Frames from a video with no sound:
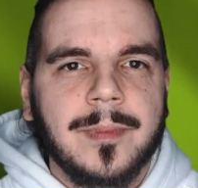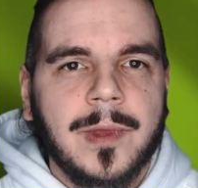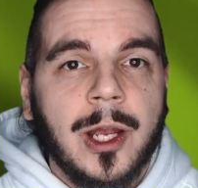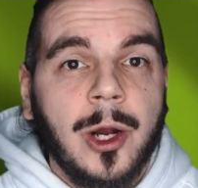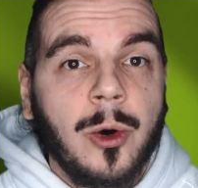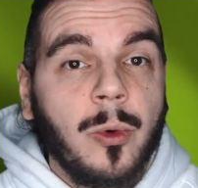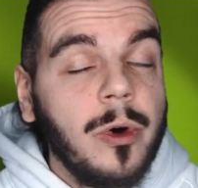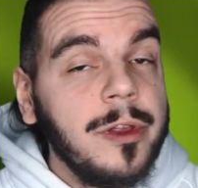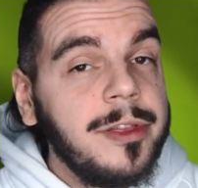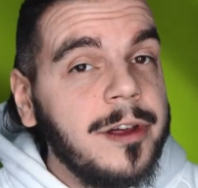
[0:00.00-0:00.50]

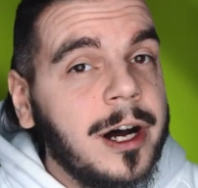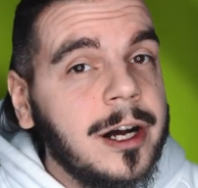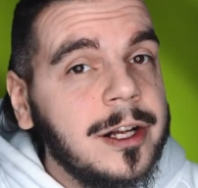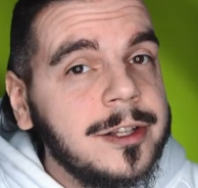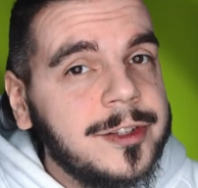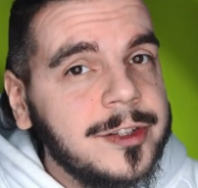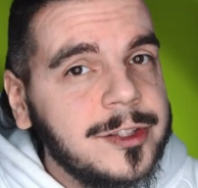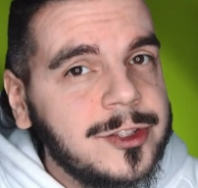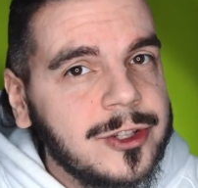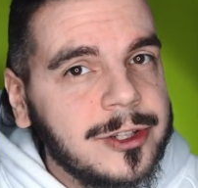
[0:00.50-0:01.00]
With our
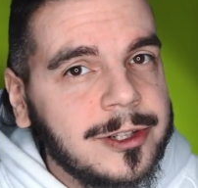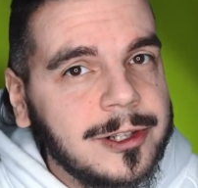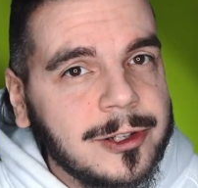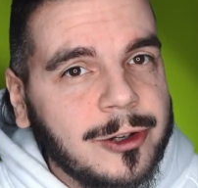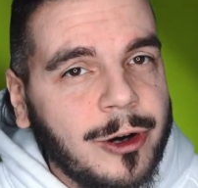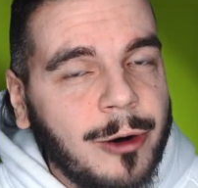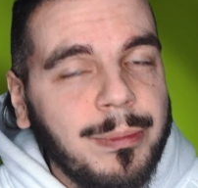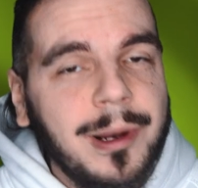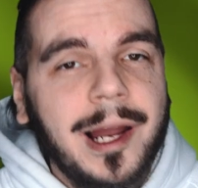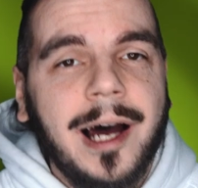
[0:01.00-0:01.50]
digital
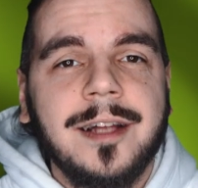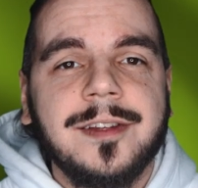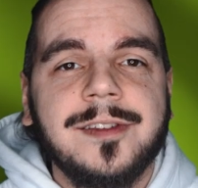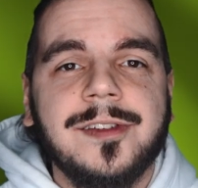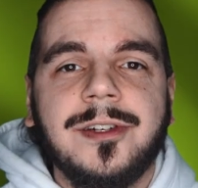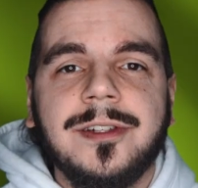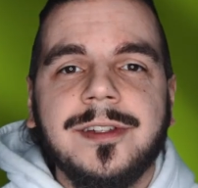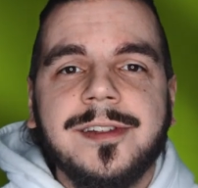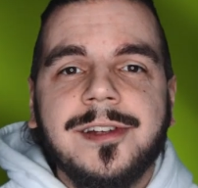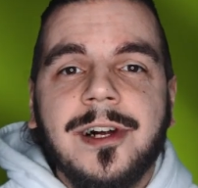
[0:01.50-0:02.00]
compliance
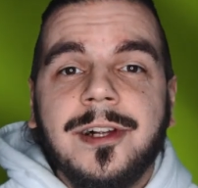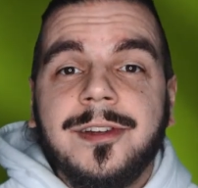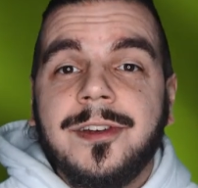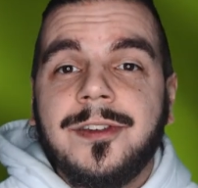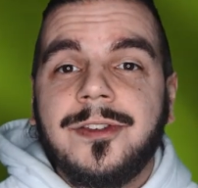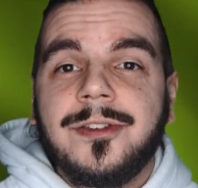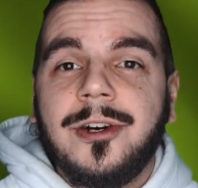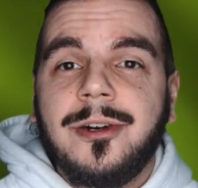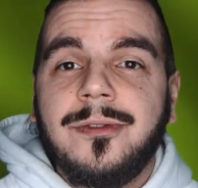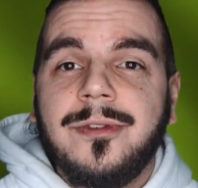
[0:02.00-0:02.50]
consulting
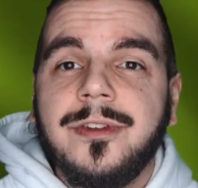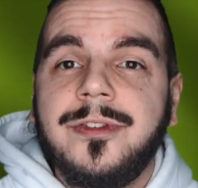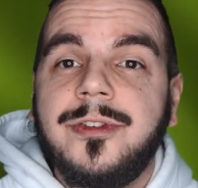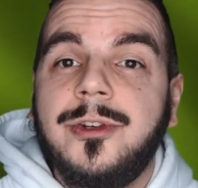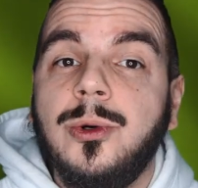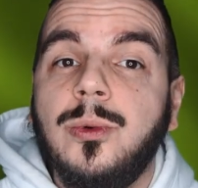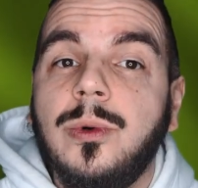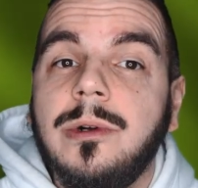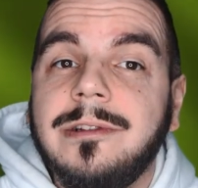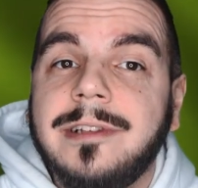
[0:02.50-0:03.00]
service, you
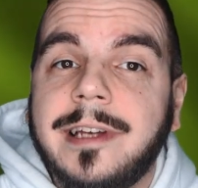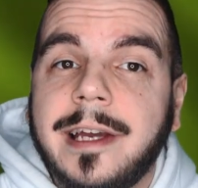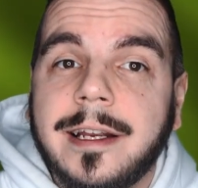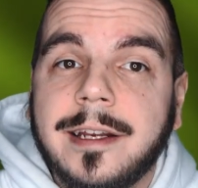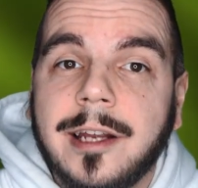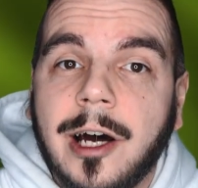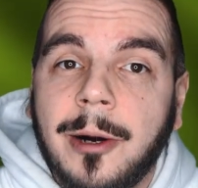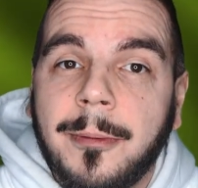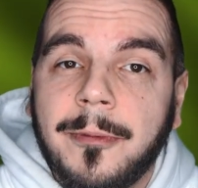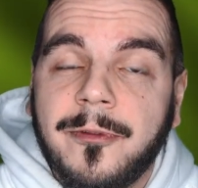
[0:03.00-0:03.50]
will get
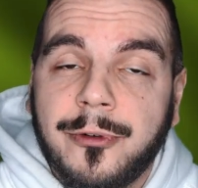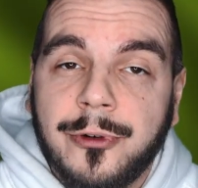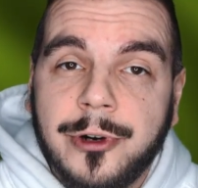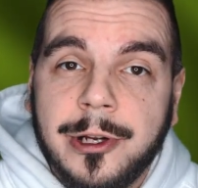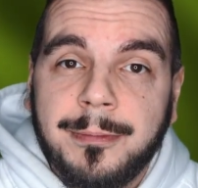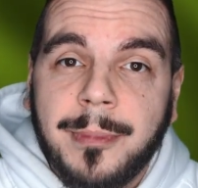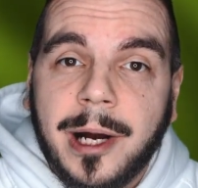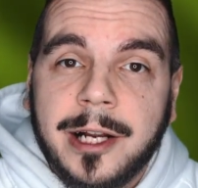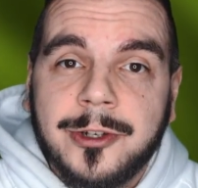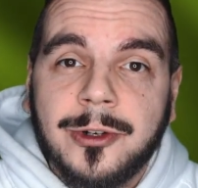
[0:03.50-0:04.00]
a free
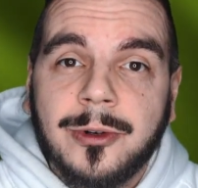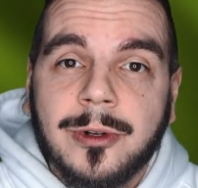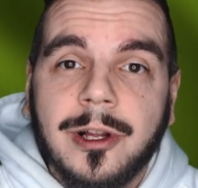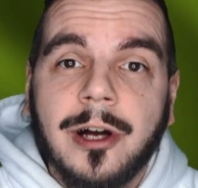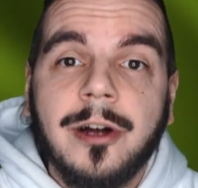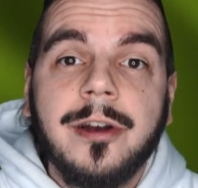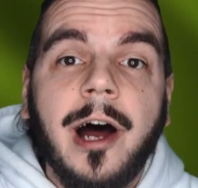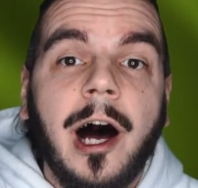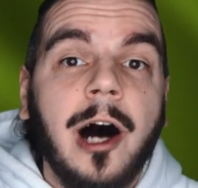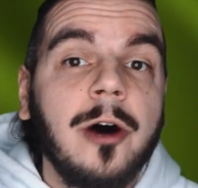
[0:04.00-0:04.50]
manual
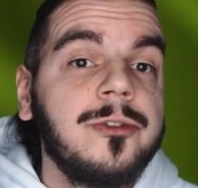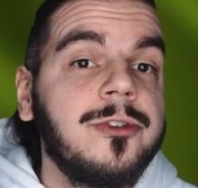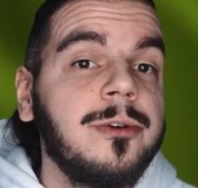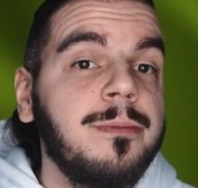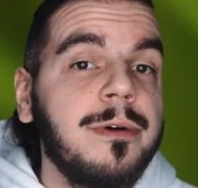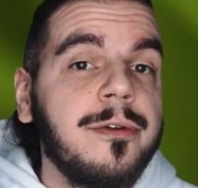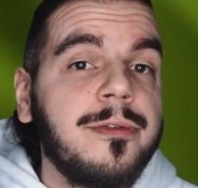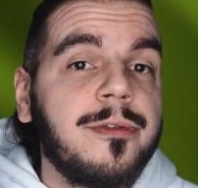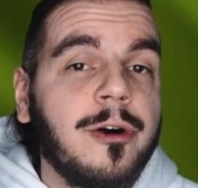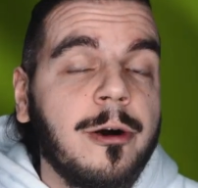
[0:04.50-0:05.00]
on how to
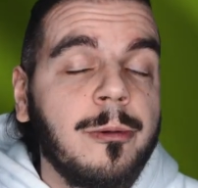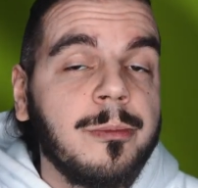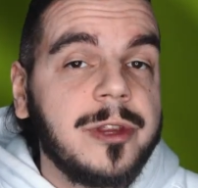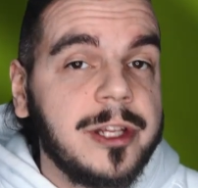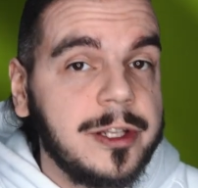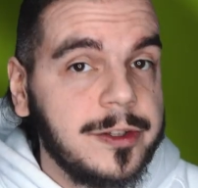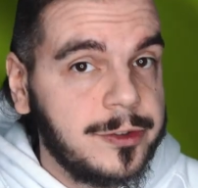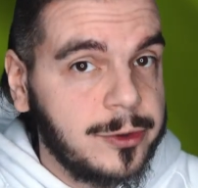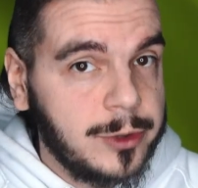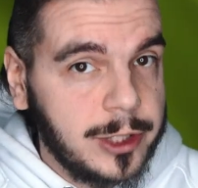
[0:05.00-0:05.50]
perform
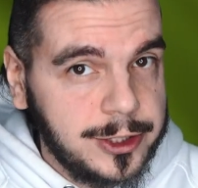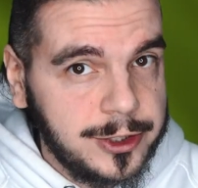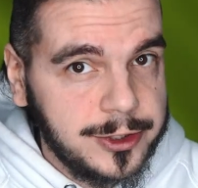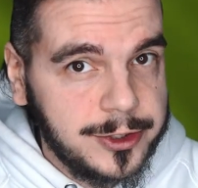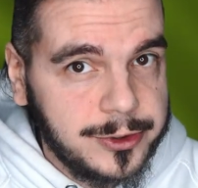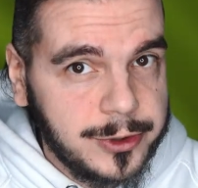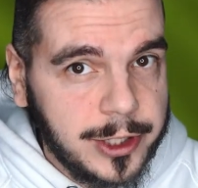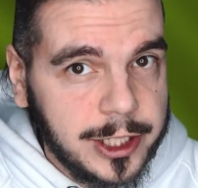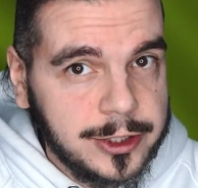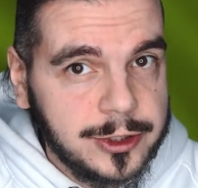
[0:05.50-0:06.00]
these
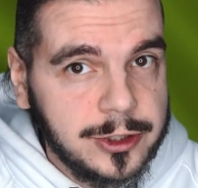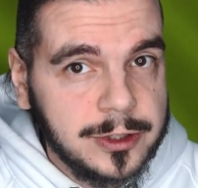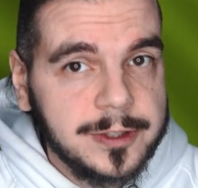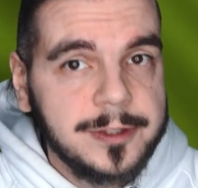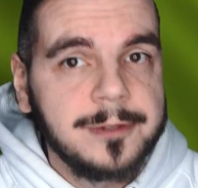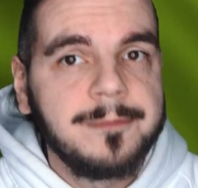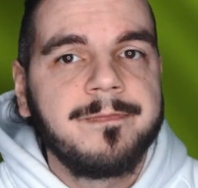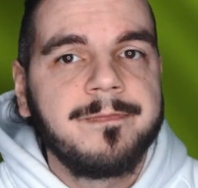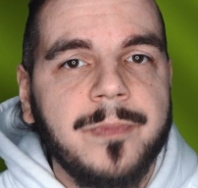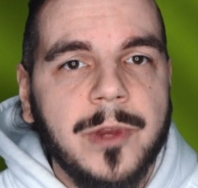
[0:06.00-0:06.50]
registrations.
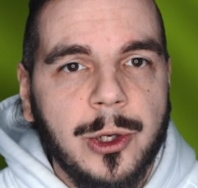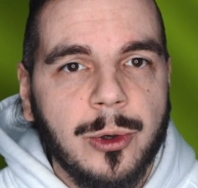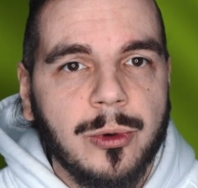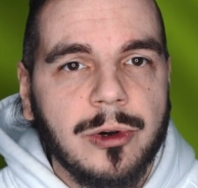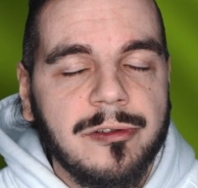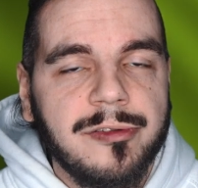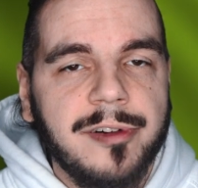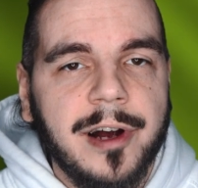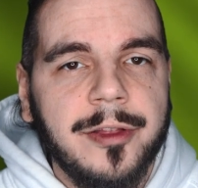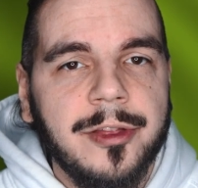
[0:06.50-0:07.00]
You will
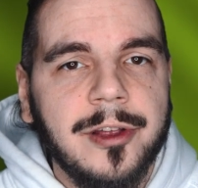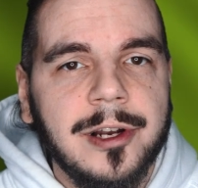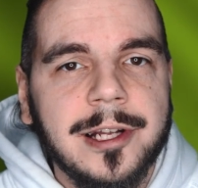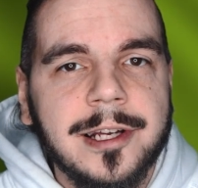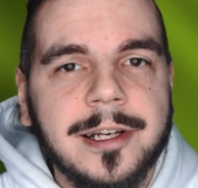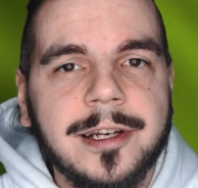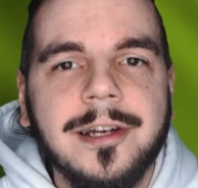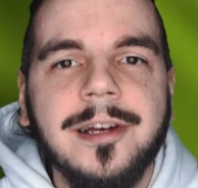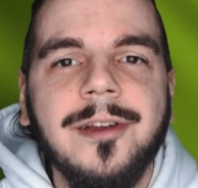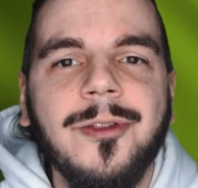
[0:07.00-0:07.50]
find the
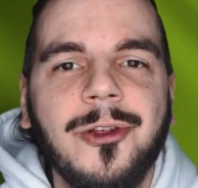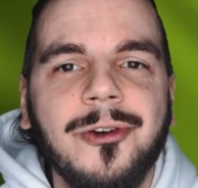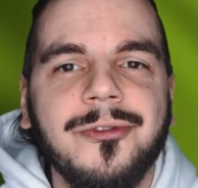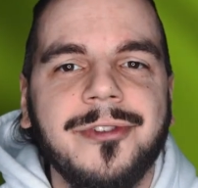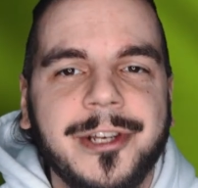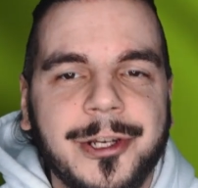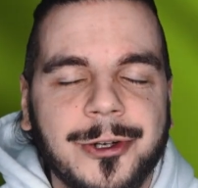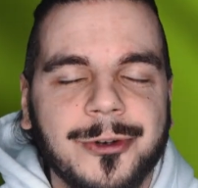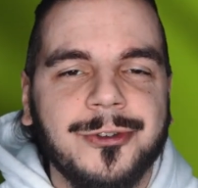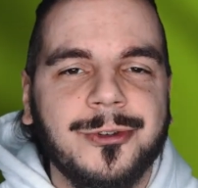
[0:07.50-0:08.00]
link in the
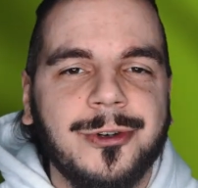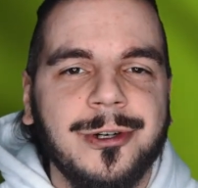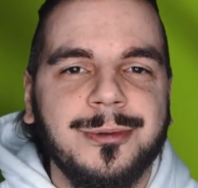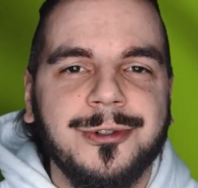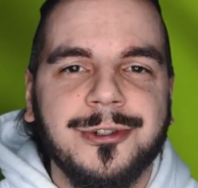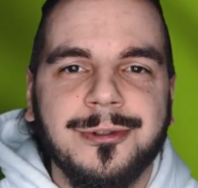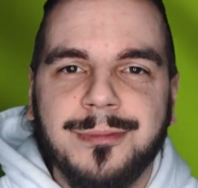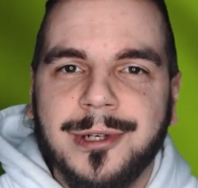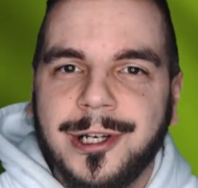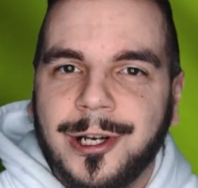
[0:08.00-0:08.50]
video
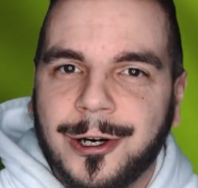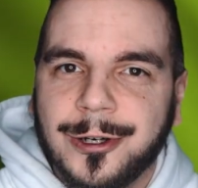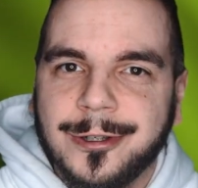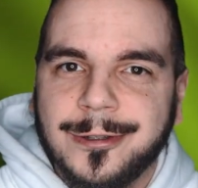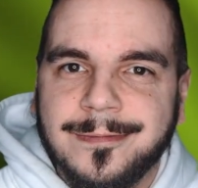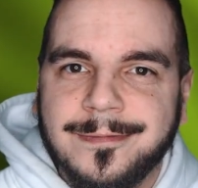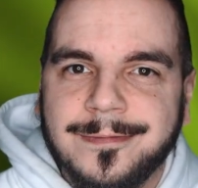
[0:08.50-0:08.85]
description below.